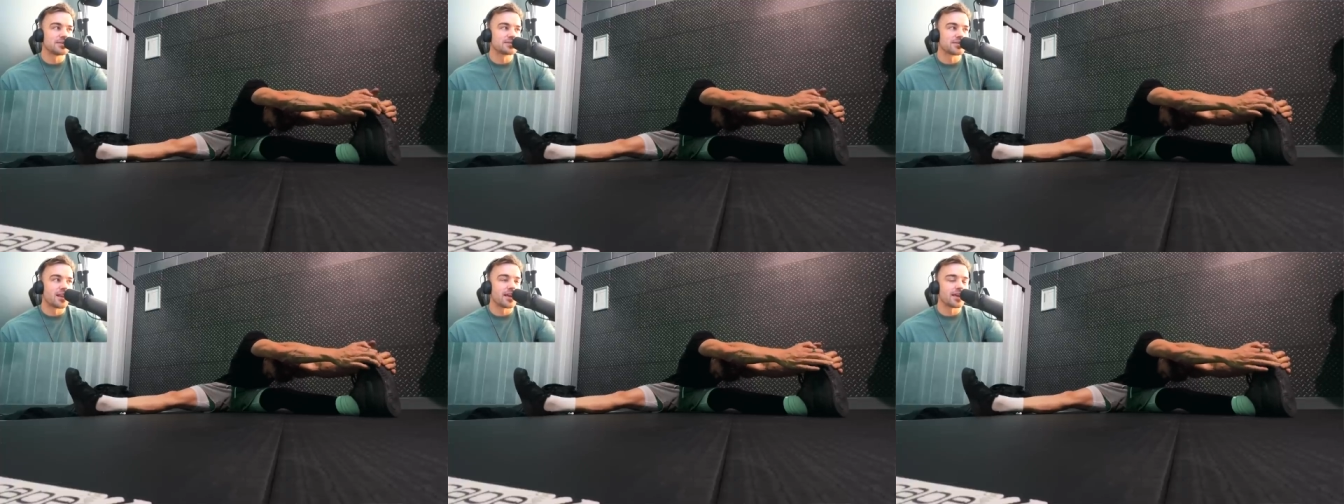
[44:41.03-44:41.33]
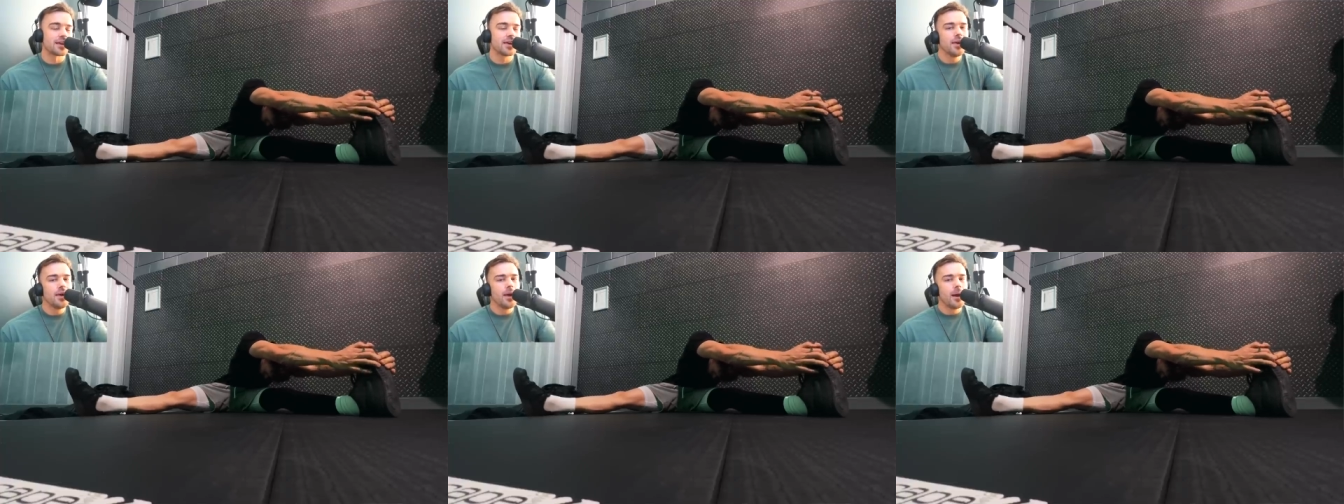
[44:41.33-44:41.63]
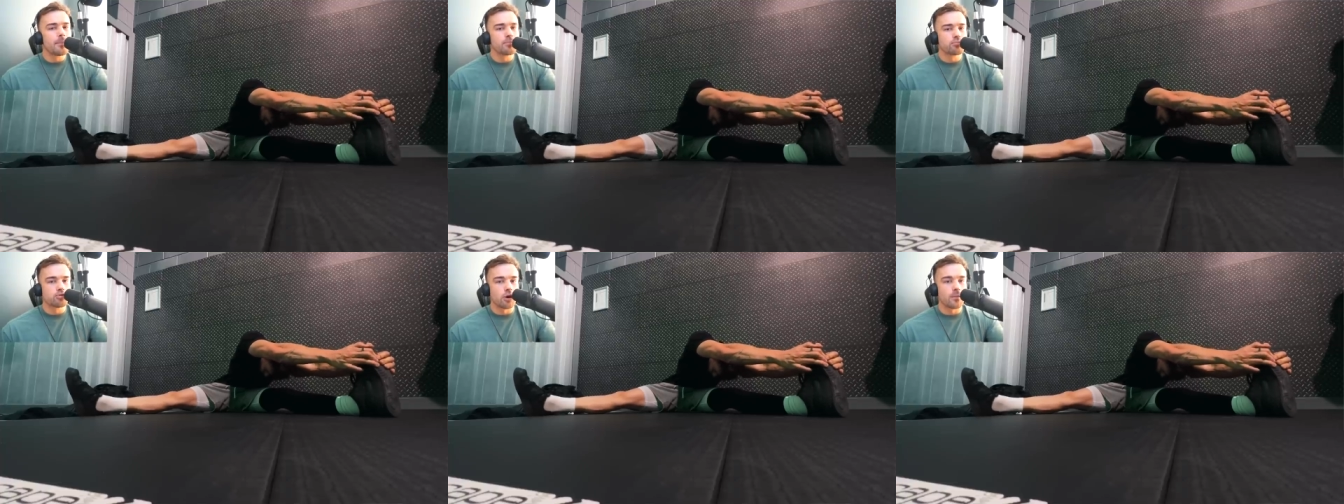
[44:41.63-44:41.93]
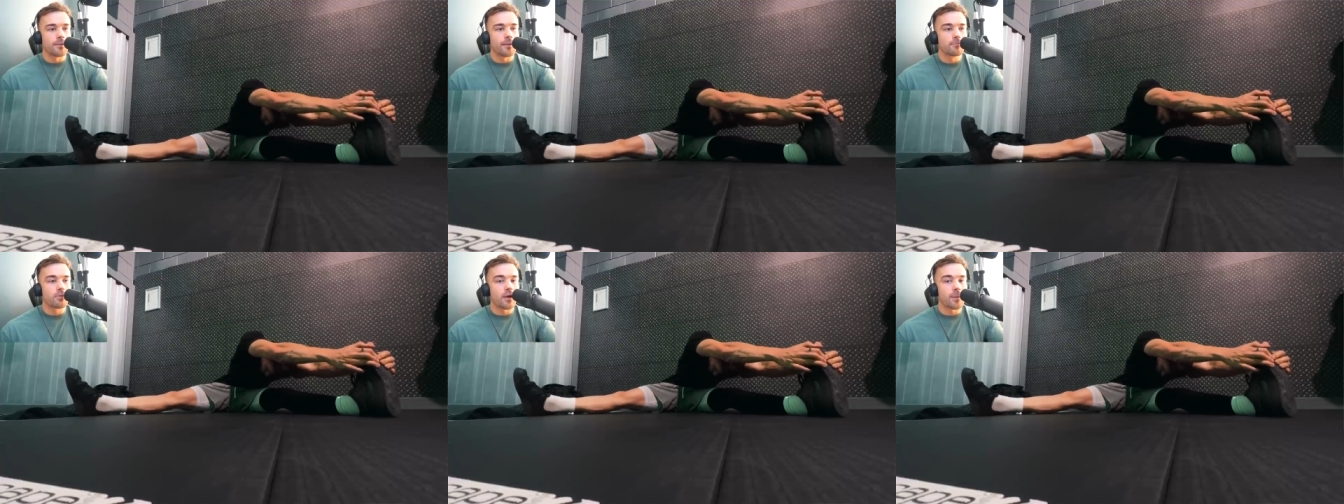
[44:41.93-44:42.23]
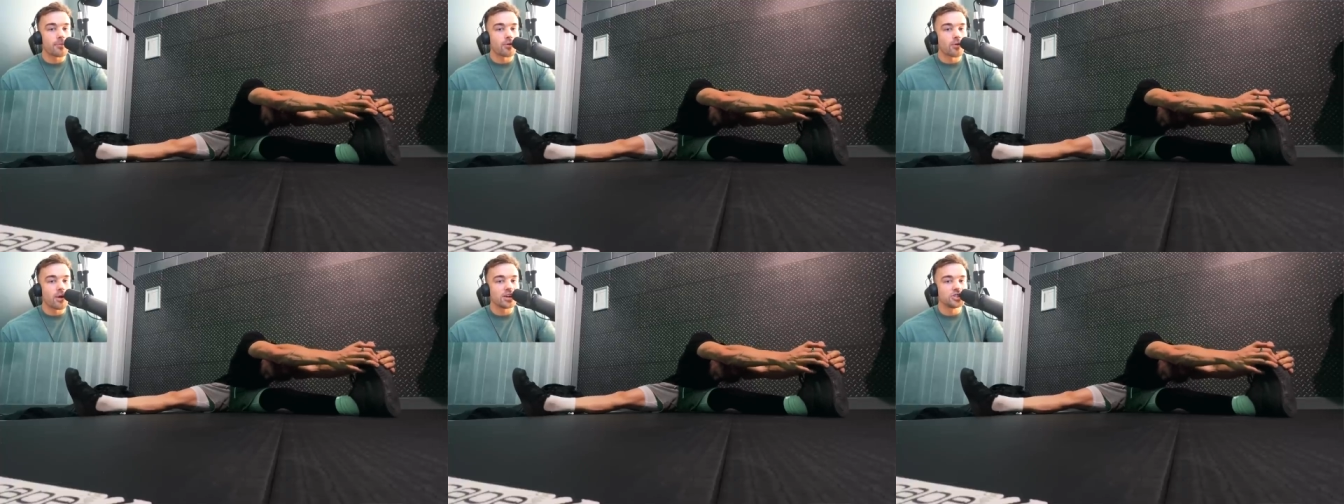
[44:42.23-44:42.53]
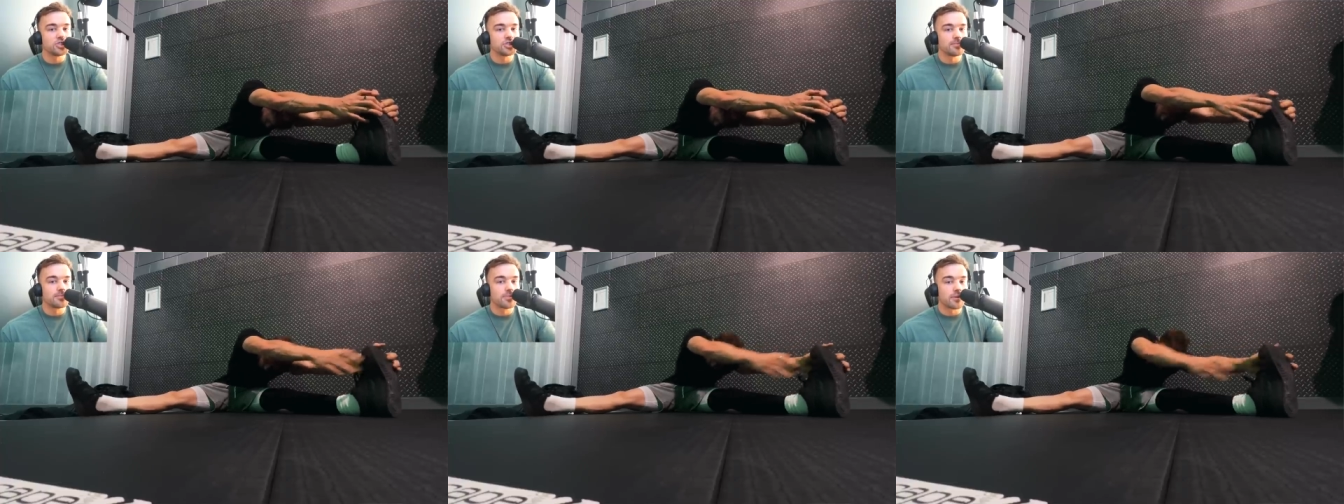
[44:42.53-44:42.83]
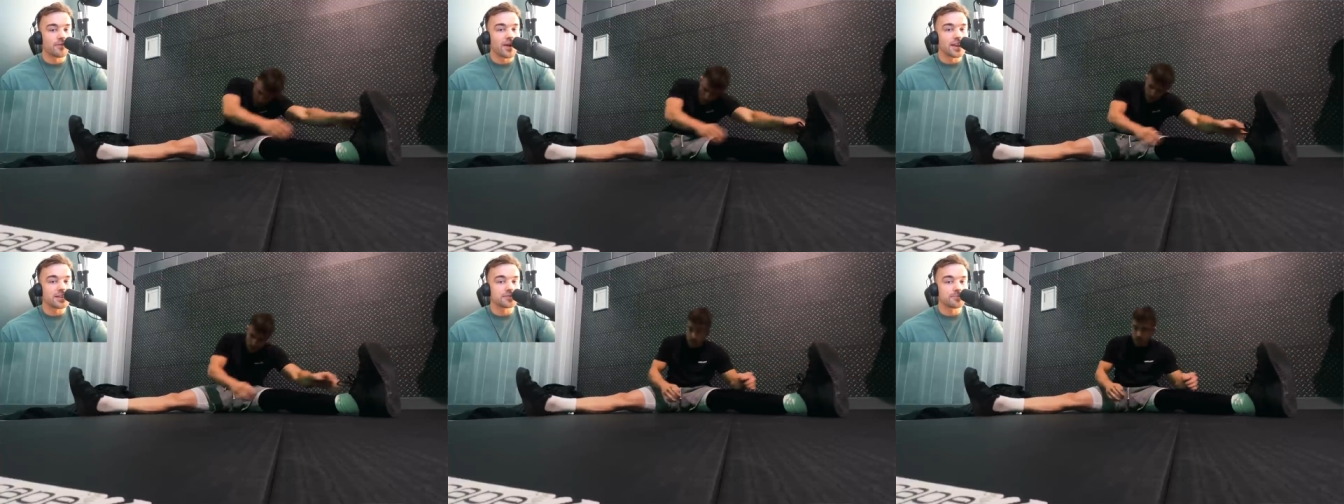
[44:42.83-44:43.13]
It's like proper preparation
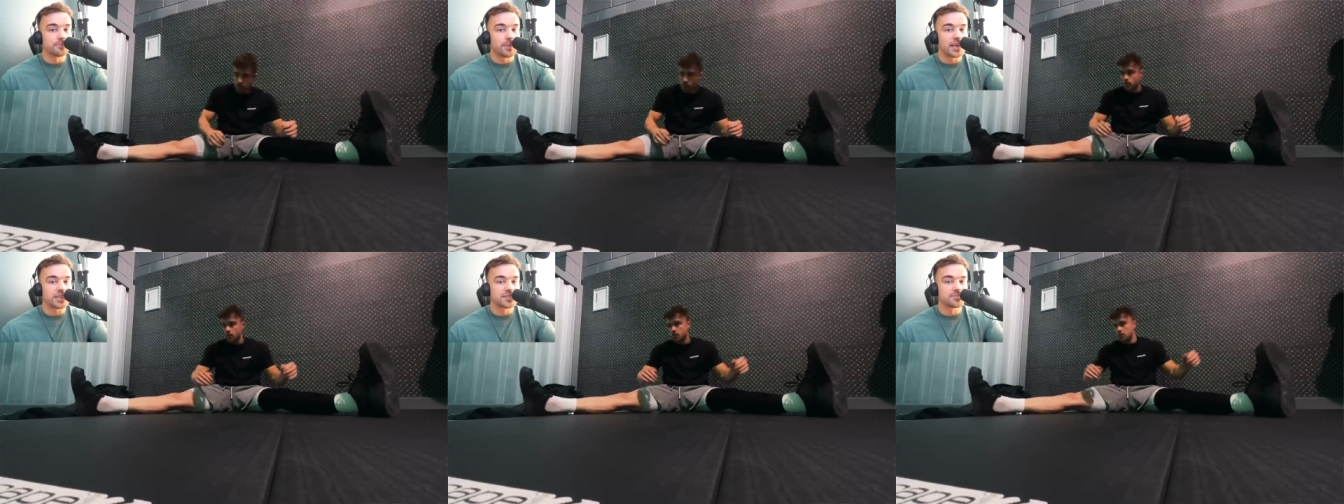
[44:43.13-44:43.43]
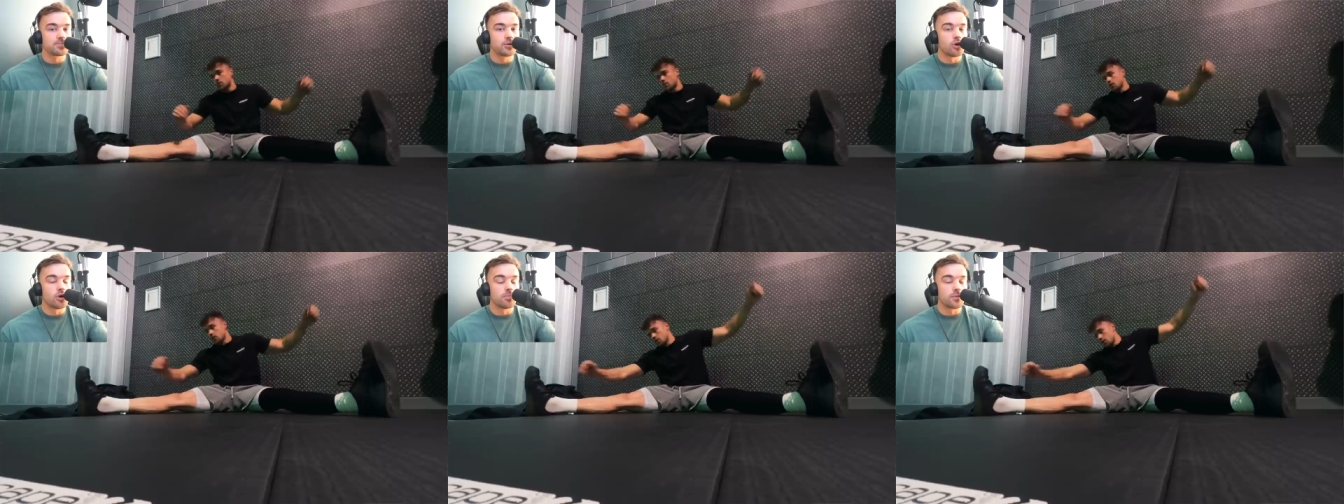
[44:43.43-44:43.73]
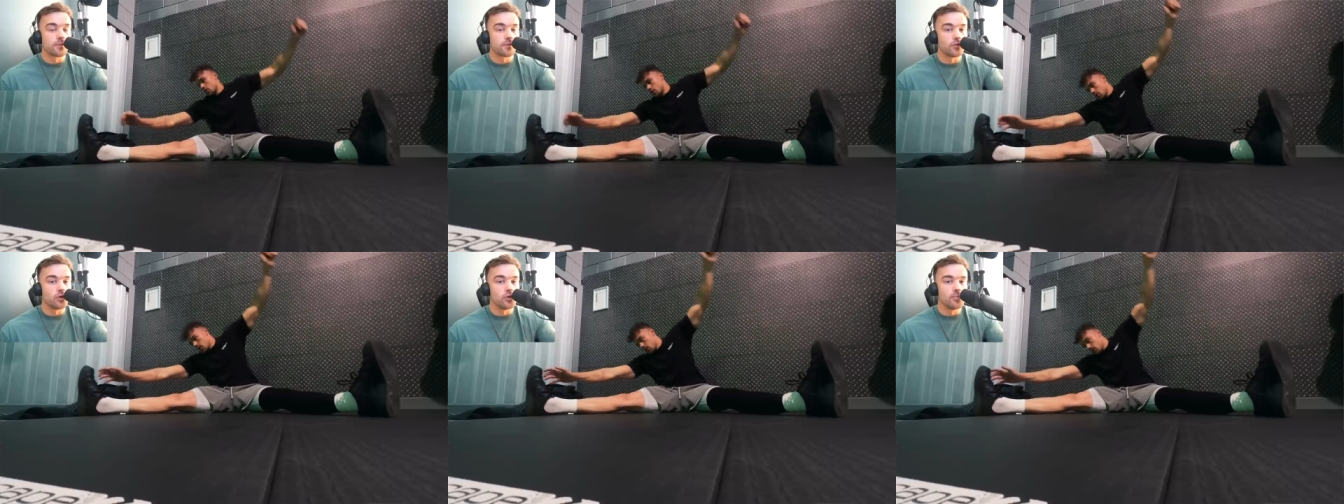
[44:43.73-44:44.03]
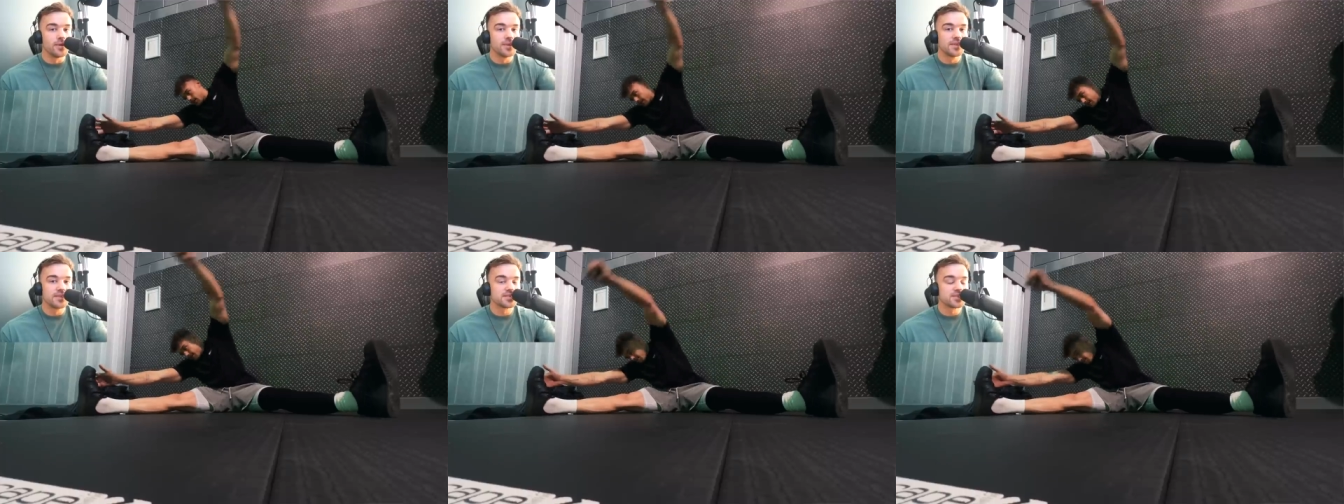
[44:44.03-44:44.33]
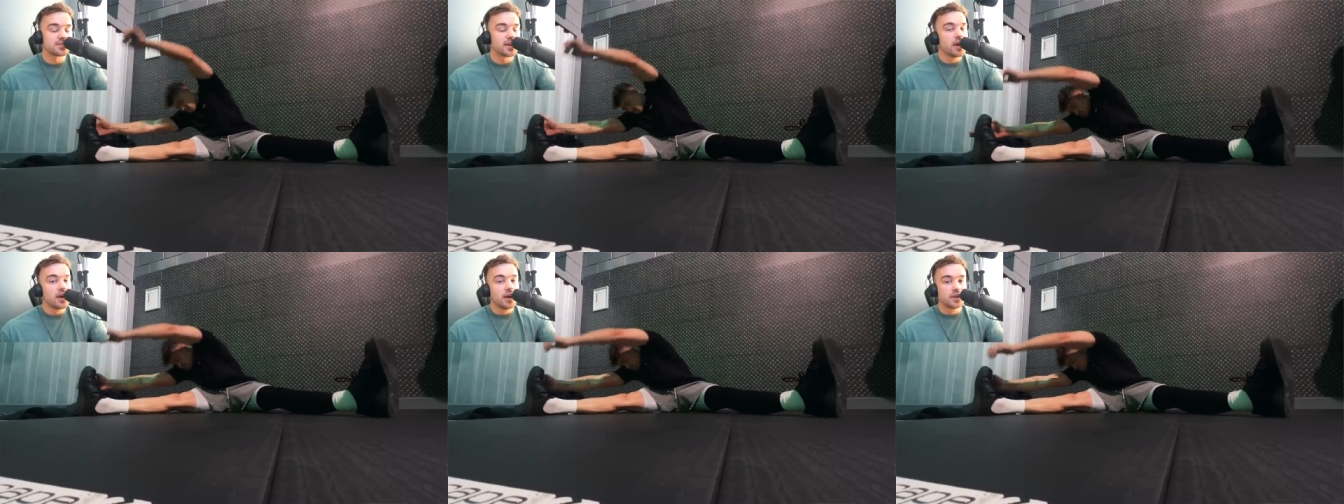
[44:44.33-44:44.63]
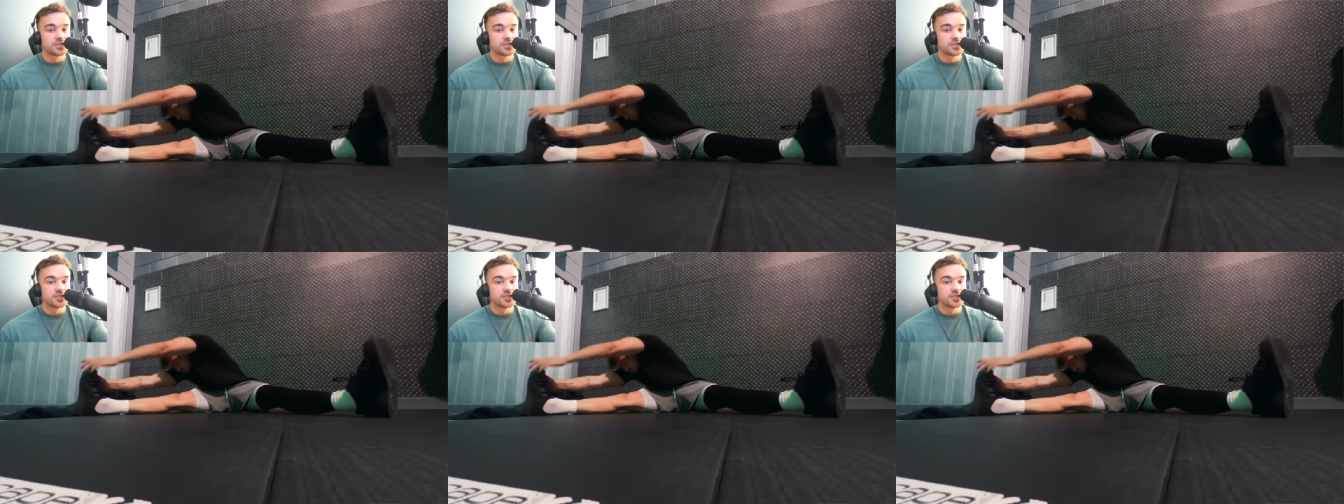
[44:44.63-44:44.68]
prevents piss poor performance.